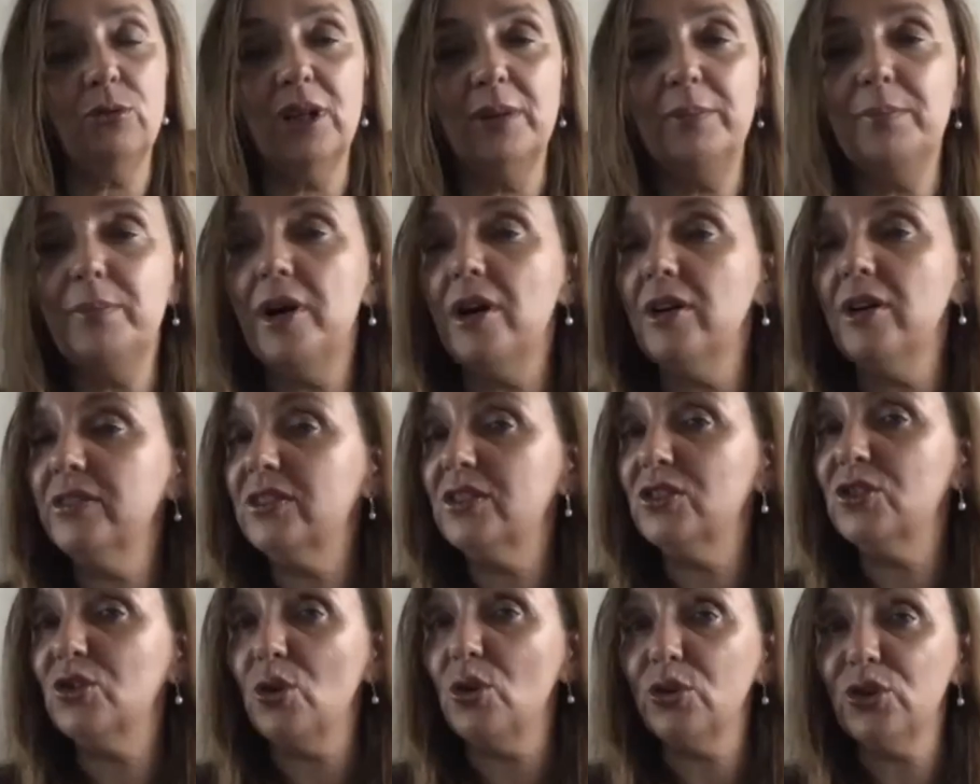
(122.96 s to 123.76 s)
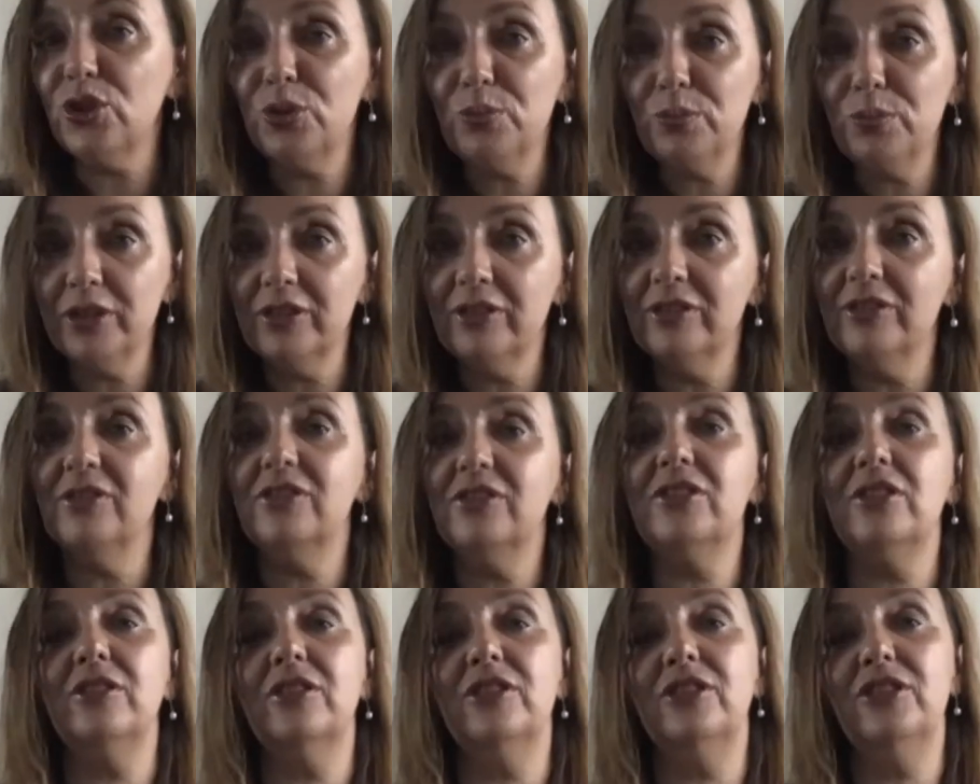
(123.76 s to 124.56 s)
a master document,
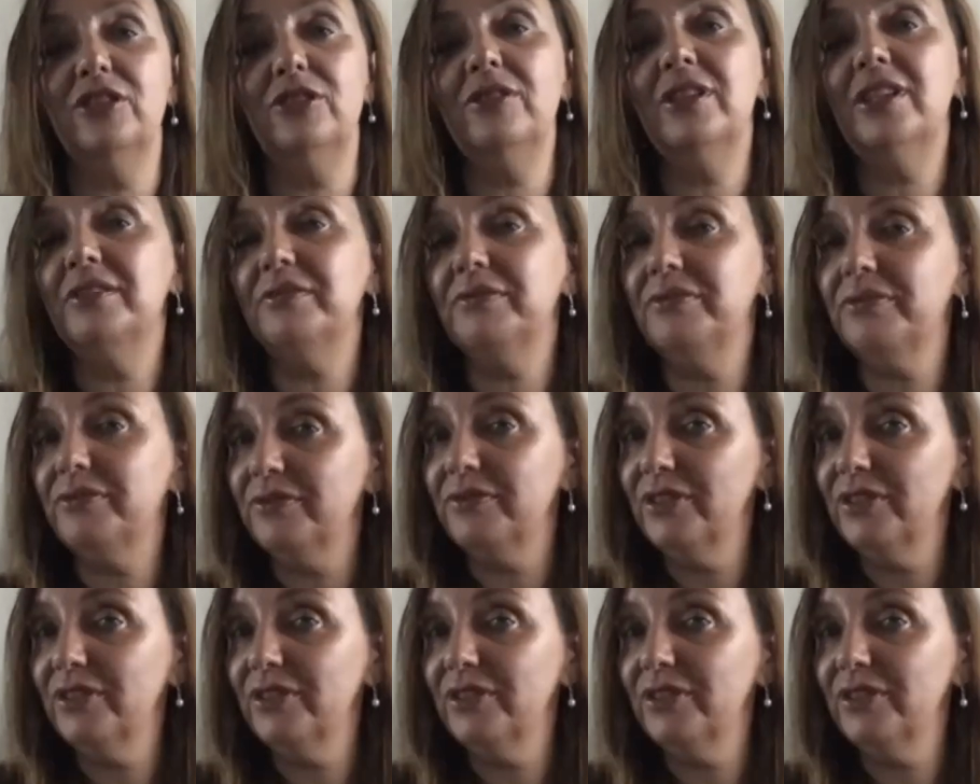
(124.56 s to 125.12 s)
so that you have